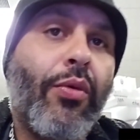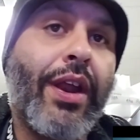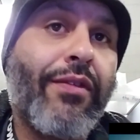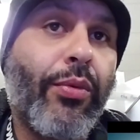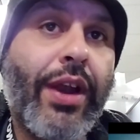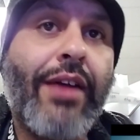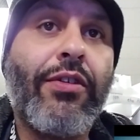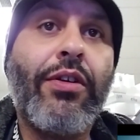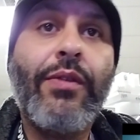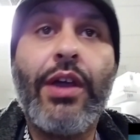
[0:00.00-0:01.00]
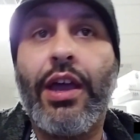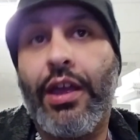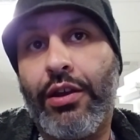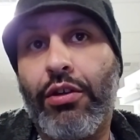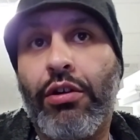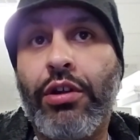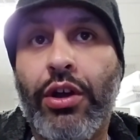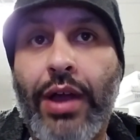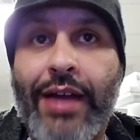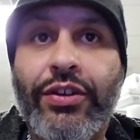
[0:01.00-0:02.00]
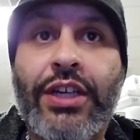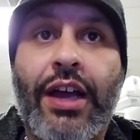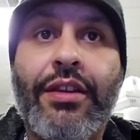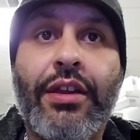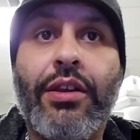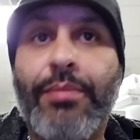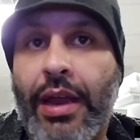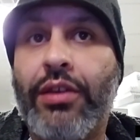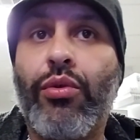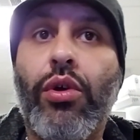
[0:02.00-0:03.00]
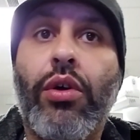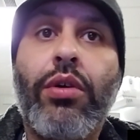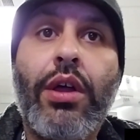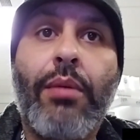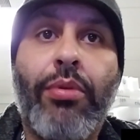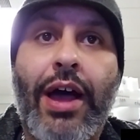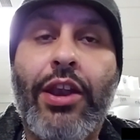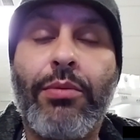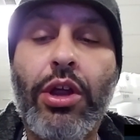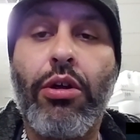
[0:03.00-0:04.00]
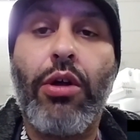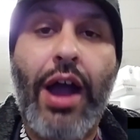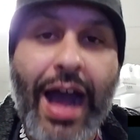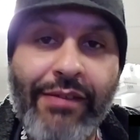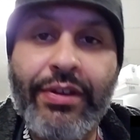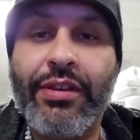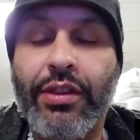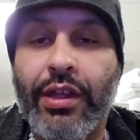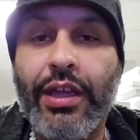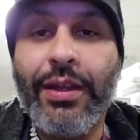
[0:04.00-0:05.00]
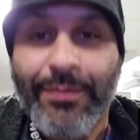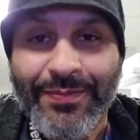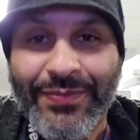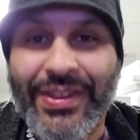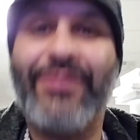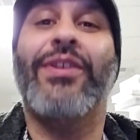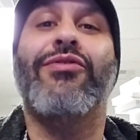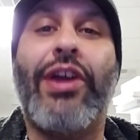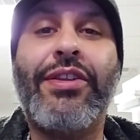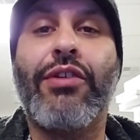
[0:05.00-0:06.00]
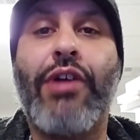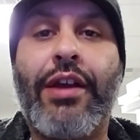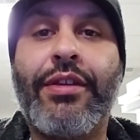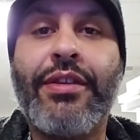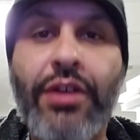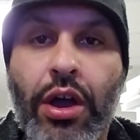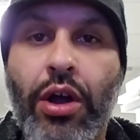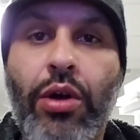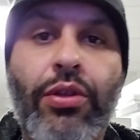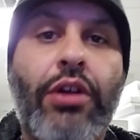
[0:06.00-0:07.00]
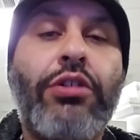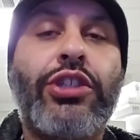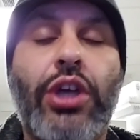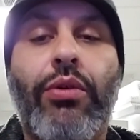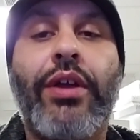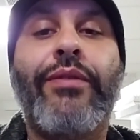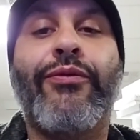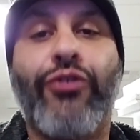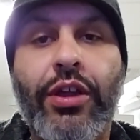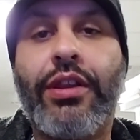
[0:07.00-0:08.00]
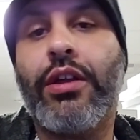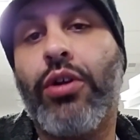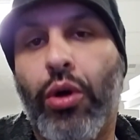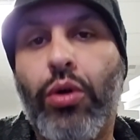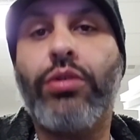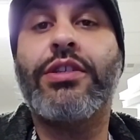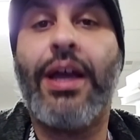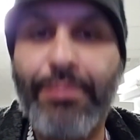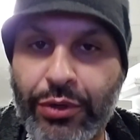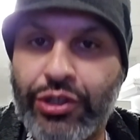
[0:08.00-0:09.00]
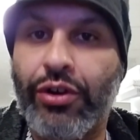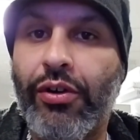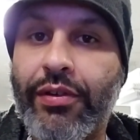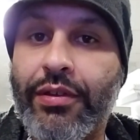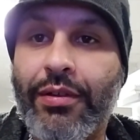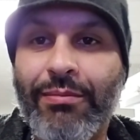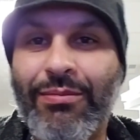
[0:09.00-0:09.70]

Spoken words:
whatever, and they're, advertising the Pennzoil Platinum Euro. Obviously, if he's racing around in snow, they're showing freezing cold temperatures.